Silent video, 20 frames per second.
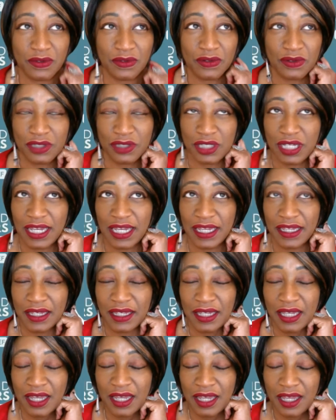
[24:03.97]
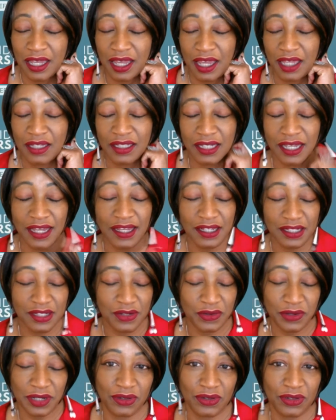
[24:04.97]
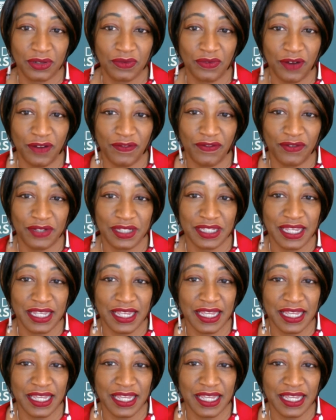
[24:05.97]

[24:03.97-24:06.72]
Longhauler. Yeah, I saw it. You referenced it.